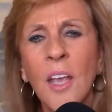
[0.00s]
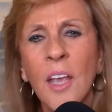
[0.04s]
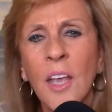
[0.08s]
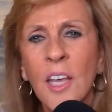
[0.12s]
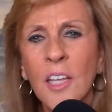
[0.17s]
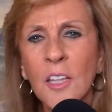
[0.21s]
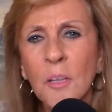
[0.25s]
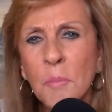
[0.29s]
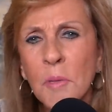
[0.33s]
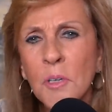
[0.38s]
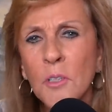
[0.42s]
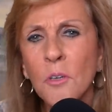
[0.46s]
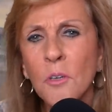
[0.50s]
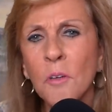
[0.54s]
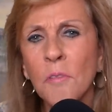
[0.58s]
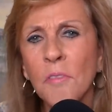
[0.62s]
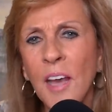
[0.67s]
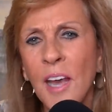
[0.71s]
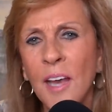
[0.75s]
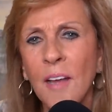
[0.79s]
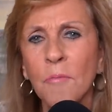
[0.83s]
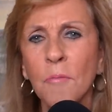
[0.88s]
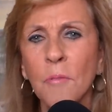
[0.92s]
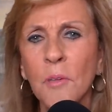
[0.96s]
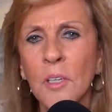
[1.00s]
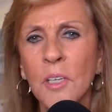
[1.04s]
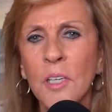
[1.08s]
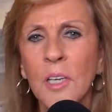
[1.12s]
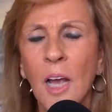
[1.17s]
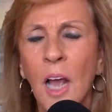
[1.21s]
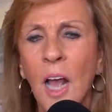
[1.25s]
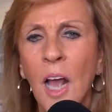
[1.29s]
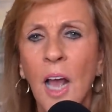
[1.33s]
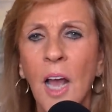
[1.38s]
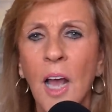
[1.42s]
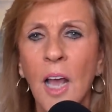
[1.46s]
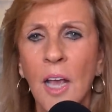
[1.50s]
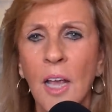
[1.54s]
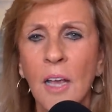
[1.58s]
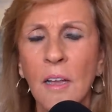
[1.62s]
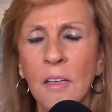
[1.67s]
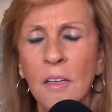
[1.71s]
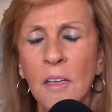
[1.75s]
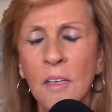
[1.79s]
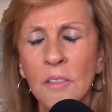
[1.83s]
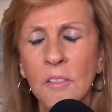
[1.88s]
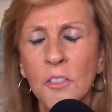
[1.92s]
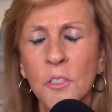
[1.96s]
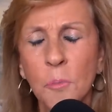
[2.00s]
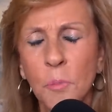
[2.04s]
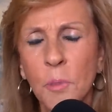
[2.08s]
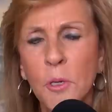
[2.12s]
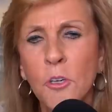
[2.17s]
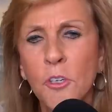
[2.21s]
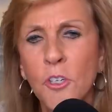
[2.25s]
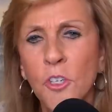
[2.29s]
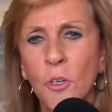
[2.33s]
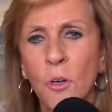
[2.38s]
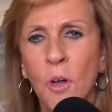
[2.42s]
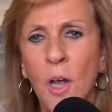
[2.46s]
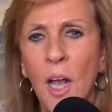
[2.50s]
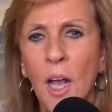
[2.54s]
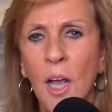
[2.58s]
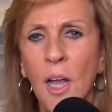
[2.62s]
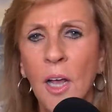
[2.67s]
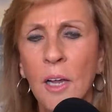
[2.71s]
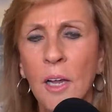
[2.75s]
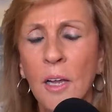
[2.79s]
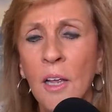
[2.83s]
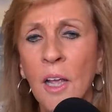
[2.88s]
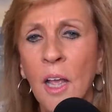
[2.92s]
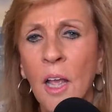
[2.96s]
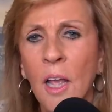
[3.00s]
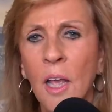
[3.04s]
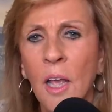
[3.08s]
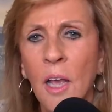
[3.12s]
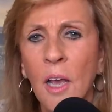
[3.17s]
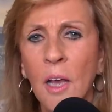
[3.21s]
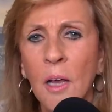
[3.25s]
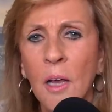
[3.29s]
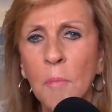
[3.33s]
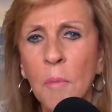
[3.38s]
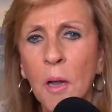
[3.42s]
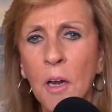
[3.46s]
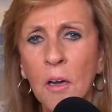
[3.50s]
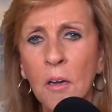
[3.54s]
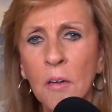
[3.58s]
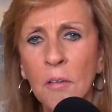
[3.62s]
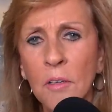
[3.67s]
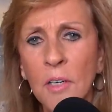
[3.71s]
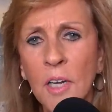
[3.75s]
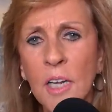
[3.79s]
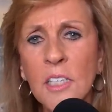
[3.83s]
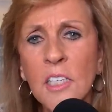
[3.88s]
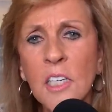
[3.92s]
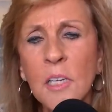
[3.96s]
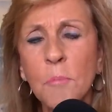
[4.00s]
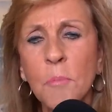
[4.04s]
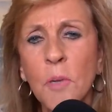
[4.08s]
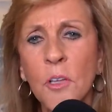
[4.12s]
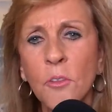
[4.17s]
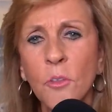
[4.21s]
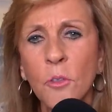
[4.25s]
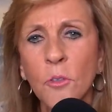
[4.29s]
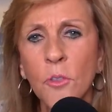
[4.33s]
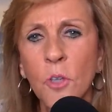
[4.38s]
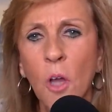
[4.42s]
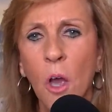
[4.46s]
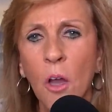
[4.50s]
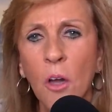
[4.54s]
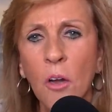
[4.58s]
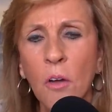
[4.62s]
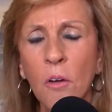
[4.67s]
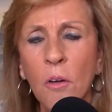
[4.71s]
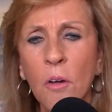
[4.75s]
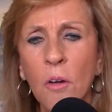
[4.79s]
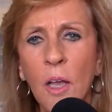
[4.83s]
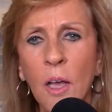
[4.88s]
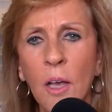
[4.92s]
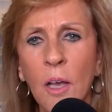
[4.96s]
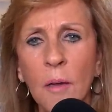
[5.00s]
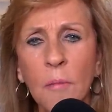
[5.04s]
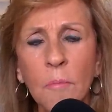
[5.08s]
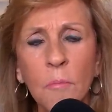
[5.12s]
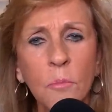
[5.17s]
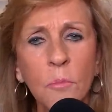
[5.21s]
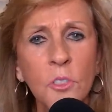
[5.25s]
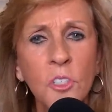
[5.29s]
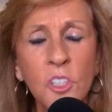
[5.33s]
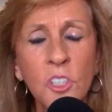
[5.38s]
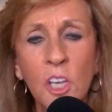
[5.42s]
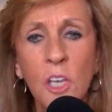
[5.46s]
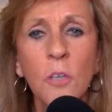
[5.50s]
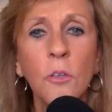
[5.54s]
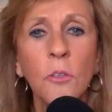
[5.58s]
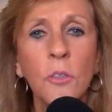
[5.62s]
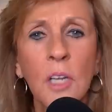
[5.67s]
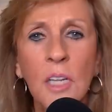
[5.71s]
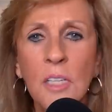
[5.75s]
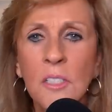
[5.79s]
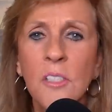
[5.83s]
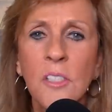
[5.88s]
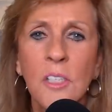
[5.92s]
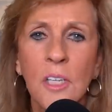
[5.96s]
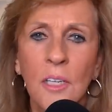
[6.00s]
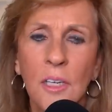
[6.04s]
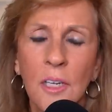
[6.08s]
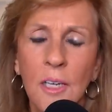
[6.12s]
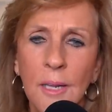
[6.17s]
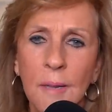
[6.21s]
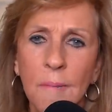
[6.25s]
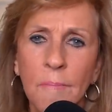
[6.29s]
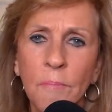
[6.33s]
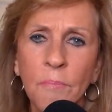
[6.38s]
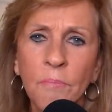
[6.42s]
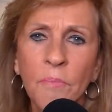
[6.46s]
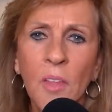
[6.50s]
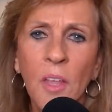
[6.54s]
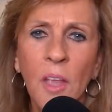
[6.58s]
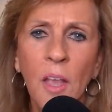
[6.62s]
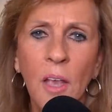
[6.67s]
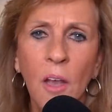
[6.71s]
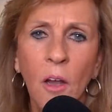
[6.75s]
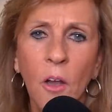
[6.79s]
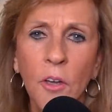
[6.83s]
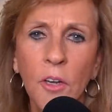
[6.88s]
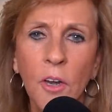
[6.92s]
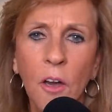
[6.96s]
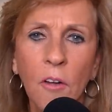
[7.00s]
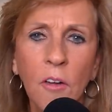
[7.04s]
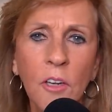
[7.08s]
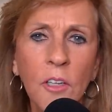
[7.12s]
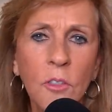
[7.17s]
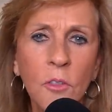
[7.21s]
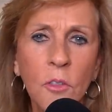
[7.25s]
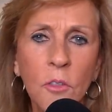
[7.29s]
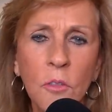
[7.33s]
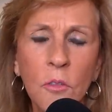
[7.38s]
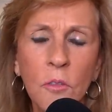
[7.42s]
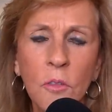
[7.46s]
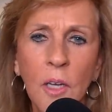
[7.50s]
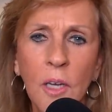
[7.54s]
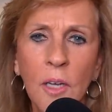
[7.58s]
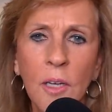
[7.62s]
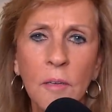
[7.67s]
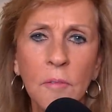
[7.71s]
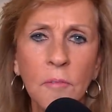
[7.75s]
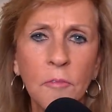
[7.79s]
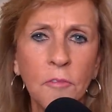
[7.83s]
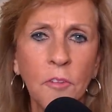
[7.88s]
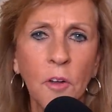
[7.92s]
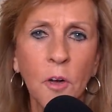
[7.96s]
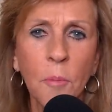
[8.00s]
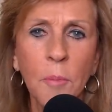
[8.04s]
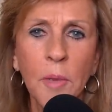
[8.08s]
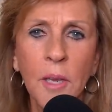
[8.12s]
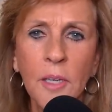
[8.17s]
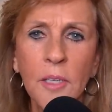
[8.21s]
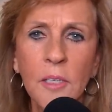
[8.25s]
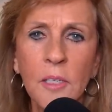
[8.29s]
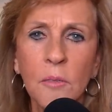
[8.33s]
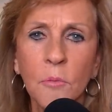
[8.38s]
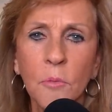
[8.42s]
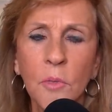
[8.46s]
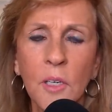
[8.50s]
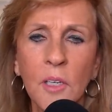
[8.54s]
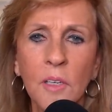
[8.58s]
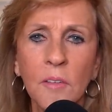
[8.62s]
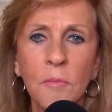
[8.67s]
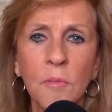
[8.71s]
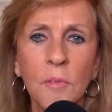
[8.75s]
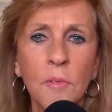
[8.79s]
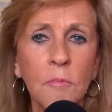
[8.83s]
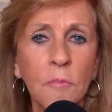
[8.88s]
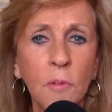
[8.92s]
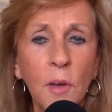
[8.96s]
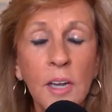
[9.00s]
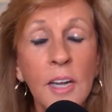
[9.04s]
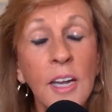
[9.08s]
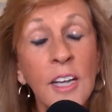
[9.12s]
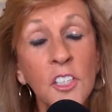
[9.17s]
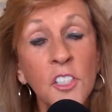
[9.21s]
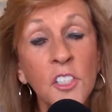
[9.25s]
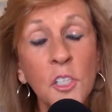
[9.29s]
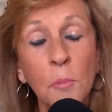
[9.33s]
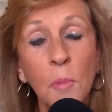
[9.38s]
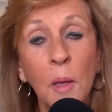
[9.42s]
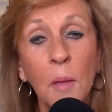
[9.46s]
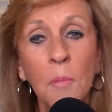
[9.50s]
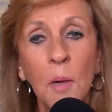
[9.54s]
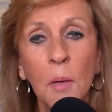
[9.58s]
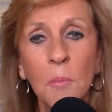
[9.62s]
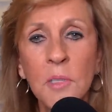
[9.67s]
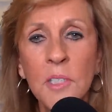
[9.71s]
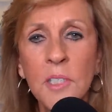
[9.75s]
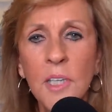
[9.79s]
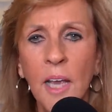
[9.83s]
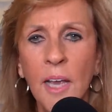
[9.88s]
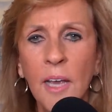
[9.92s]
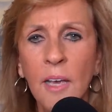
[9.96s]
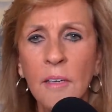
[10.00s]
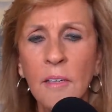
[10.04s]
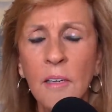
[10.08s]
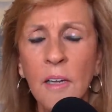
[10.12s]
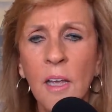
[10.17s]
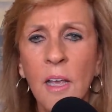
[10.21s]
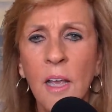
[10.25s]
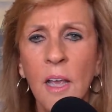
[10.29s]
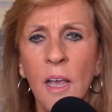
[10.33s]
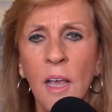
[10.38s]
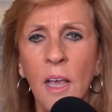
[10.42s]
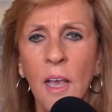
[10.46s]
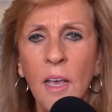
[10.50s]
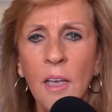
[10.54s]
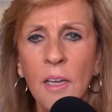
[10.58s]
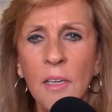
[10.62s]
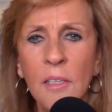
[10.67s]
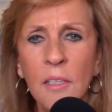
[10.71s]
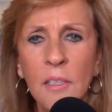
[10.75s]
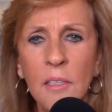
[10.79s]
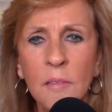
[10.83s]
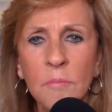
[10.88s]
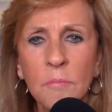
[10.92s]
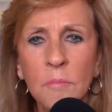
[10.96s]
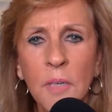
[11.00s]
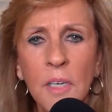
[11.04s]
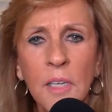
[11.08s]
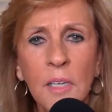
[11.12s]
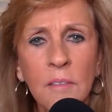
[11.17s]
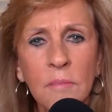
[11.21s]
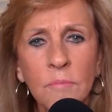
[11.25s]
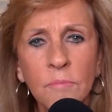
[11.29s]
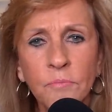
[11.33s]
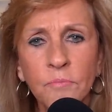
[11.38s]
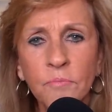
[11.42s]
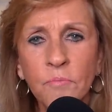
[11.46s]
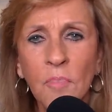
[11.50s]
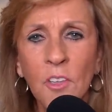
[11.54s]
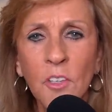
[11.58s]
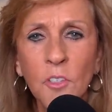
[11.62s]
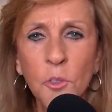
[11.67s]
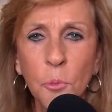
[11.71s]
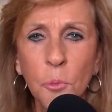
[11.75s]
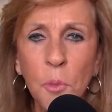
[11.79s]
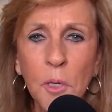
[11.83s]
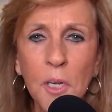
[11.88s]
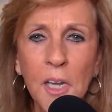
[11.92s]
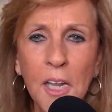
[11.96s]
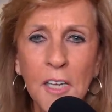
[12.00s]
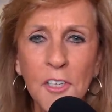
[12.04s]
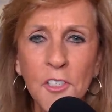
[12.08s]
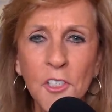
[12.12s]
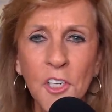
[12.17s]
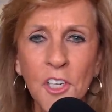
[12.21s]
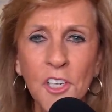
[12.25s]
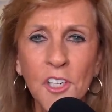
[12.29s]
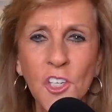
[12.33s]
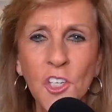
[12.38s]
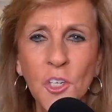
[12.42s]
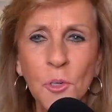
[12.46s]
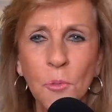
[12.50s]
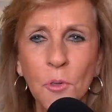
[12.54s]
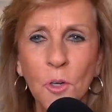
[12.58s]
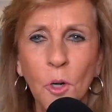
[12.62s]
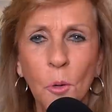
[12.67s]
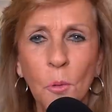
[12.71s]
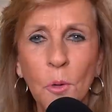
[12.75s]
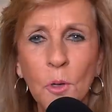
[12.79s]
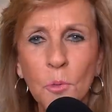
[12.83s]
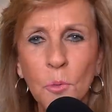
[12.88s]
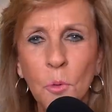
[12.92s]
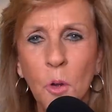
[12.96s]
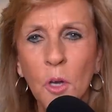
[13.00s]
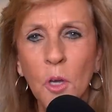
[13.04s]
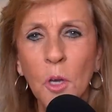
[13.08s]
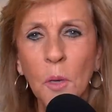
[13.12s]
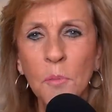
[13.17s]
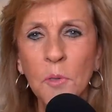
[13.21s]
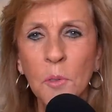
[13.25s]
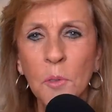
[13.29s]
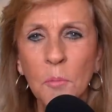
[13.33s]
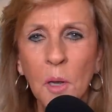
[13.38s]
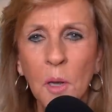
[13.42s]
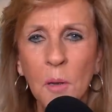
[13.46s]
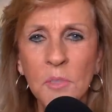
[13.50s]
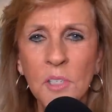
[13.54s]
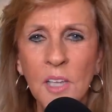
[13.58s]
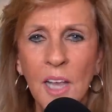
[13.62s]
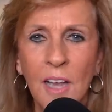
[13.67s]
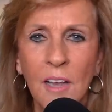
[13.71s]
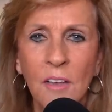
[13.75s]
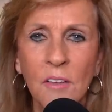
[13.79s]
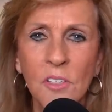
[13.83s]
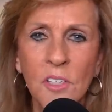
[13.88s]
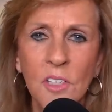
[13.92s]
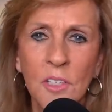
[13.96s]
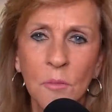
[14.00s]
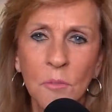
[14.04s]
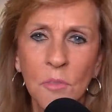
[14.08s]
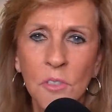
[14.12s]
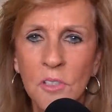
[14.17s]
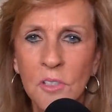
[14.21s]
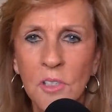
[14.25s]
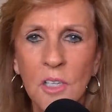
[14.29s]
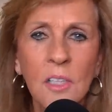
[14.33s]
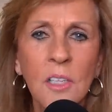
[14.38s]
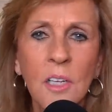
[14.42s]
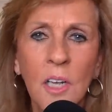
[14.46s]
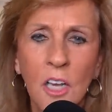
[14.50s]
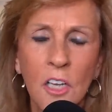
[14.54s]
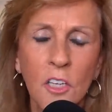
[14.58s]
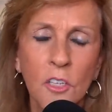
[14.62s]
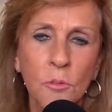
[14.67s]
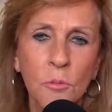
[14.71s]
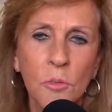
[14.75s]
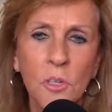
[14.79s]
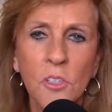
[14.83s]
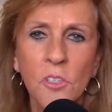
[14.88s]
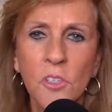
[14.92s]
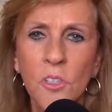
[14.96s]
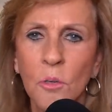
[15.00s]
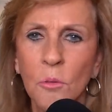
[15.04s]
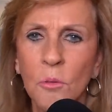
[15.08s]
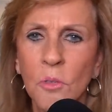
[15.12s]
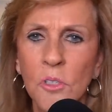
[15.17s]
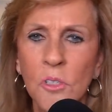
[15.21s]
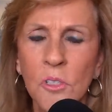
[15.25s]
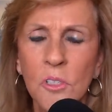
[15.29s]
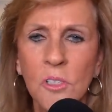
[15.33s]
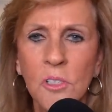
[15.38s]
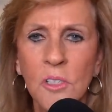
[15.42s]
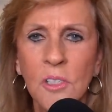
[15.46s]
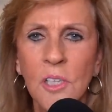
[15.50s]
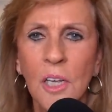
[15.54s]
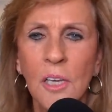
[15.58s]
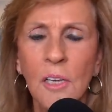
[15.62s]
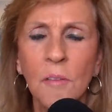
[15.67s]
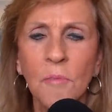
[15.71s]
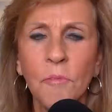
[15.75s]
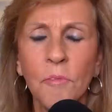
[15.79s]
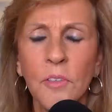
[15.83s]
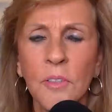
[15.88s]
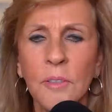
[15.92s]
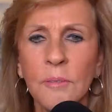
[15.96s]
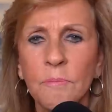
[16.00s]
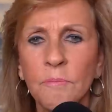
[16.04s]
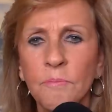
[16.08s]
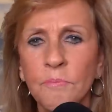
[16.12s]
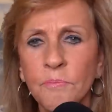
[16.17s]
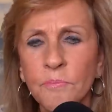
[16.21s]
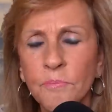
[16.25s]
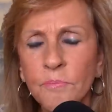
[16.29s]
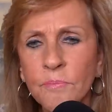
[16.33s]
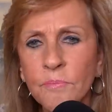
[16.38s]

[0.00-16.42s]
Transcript: in the middle of that really high, uh, spiritual high, um, our 19 month old daughter uh, was killed instantly on our little uh, farmette. We lived right next to my mom and dad. And uh, my mm. sweet Angie, she would always walk up to mom's house, and it was in the country, so it was safe and